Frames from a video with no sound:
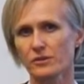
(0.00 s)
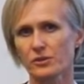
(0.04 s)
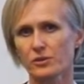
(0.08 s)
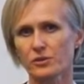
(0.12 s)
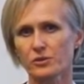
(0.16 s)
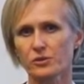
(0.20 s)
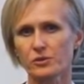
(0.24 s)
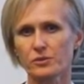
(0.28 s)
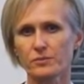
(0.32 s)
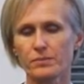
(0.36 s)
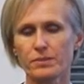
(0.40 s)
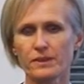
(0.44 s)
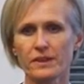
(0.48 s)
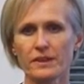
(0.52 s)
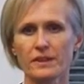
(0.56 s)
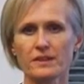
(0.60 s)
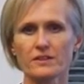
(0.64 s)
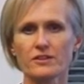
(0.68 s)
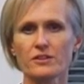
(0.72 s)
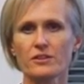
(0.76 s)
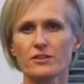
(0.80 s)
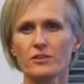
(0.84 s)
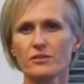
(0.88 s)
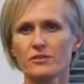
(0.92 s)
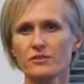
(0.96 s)
cord
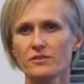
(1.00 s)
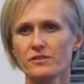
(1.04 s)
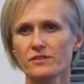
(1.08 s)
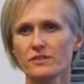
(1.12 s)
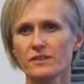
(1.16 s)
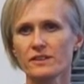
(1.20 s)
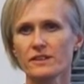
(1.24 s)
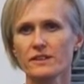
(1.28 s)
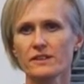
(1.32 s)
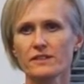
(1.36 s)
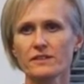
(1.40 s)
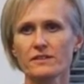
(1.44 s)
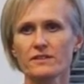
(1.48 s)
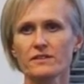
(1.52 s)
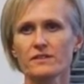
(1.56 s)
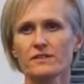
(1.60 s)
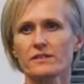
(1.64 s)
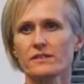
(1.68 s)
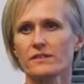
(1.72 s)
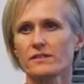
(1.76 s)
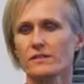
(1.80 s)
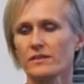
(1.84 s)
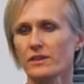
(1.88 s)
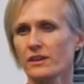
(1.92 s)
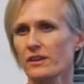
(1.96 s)
blood uses
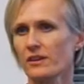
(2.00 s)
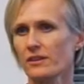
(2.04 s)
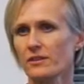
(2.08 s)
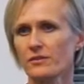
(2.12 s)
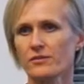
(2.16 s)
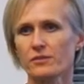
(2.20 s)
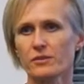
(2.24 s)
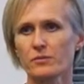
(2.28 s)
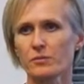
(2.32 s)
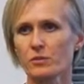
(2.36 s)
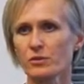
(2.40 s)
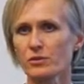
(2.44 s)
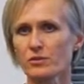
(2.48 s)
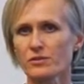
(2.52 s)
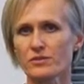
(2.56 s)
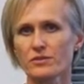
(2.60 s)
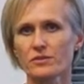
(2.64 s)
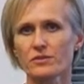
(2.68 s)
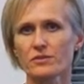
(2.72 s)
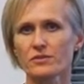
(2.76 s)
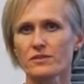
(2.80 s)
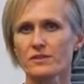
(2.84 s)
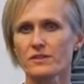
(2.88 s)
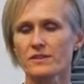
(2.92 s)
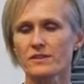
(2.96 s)
from all
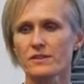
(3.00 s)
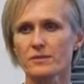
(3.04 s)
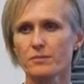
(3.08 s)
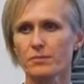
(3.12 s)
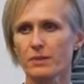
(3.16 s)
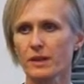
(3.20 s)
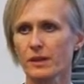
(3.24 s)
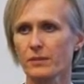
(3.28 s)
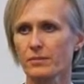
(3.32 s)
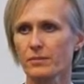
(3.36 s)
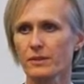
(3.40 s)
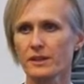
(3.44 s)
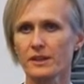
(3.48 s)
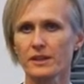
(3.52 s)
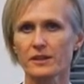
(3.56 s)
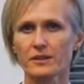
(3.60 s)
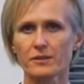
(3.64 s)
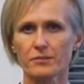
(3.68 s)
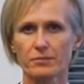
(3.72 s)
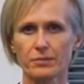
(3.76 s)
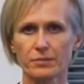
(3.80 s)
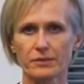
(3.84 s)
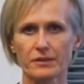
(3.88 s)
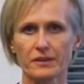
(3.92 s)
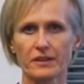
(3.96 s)
sources, the public,
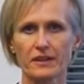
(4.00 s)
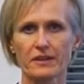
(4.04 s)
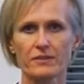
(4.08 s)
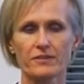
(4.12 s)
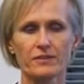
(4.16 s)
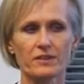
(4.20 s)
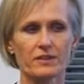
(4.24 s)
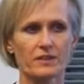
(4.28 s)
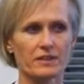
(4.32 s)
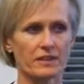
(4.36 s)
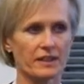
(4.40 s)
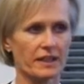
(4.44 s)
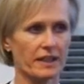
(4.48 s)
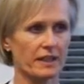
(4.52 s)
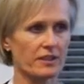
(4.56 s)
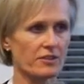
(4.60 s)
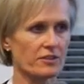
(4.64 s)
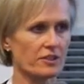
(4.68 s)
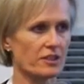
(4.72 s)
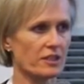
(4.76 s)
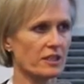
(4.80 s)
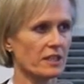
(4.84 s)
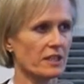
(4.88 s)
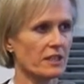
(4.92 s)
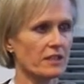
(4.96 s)
the private, the
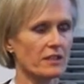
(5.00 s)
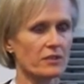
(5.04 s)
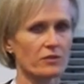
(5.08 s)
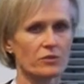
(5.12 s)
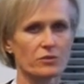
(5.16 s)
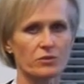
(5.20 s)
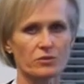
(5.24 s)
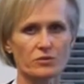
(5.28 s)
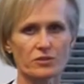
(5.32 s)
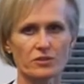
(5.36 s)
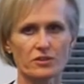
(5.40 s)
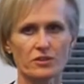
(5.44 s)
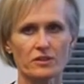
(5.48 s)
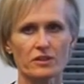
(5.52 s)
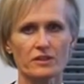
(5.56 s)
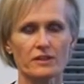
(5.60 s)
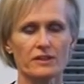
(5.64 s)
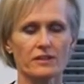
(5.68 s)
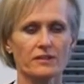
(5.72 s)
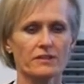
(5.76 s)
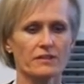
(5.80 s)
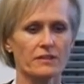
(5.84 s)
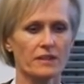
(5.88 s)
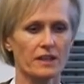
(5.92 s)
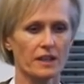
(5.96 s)
allogeneic,
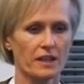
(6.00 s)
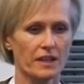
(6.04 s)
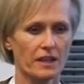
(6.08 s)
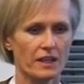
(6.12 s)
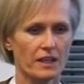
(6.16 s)
autologous,